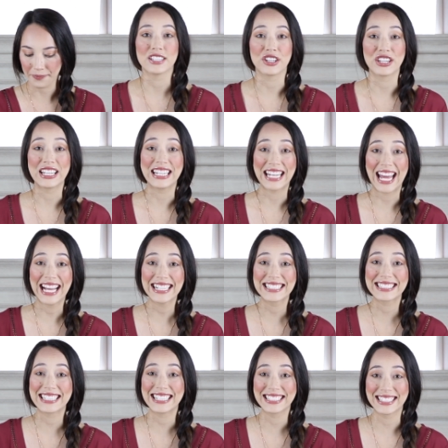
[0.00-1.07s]
So the
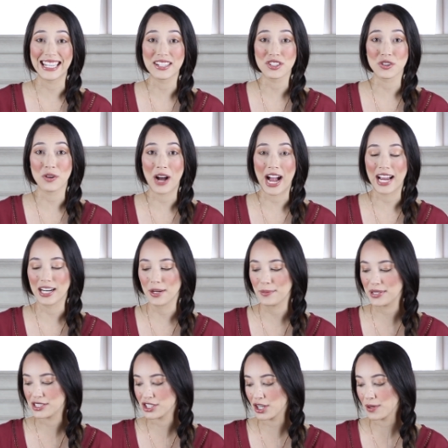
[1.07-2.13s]
next essential item
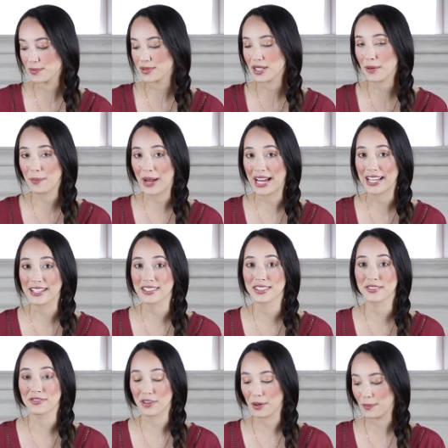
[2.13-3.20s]
in terms of
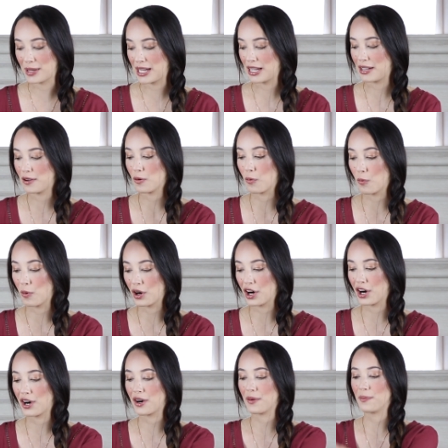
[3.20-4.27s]
pants for me
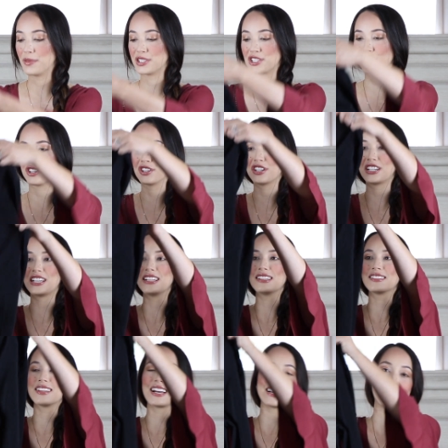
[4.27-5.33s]
were maternity
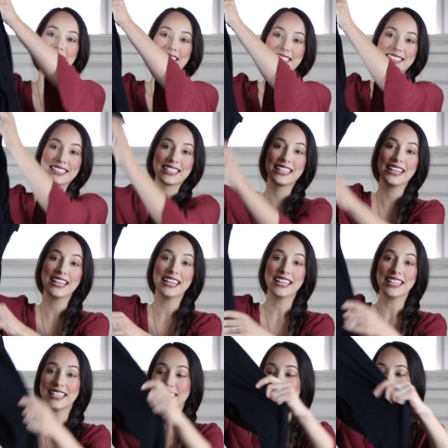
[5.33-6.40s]
leggings.
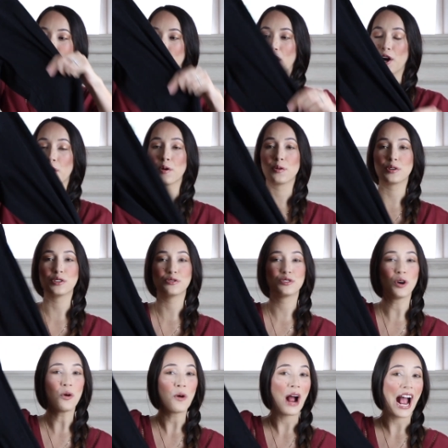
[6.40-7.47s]
So you
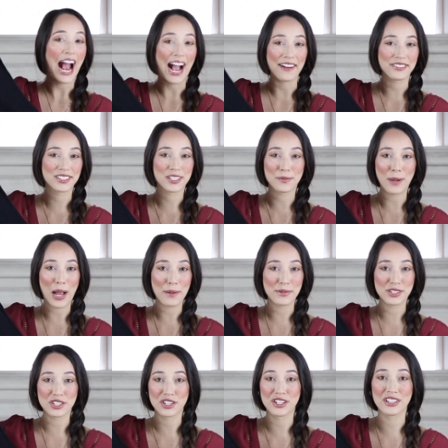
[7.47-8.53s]
don't have to buy
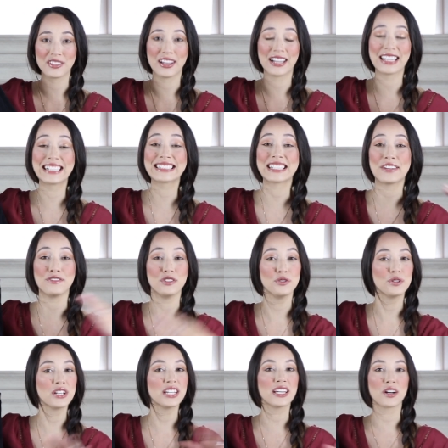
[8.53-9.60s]
maternity leggings. If
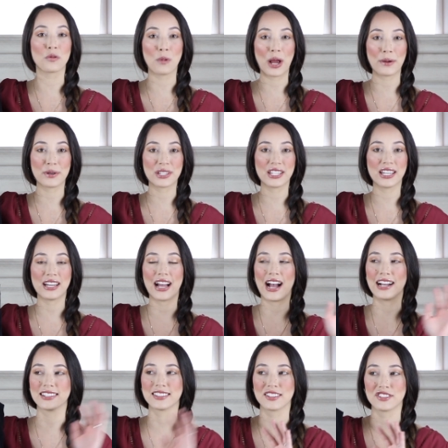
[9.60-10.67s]
you can get away with it,
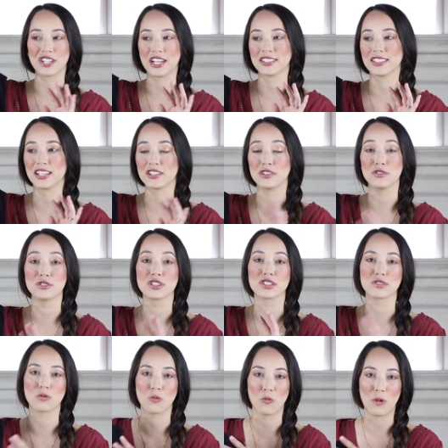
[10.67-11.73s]
I suggest that you
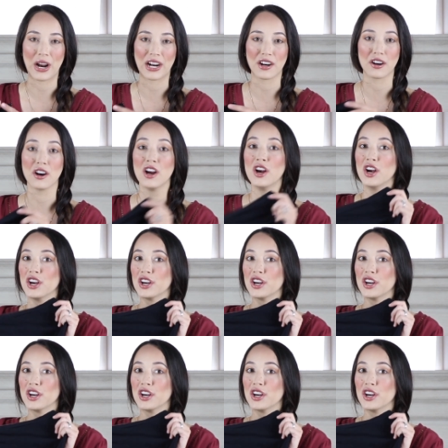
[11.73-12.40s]
just wear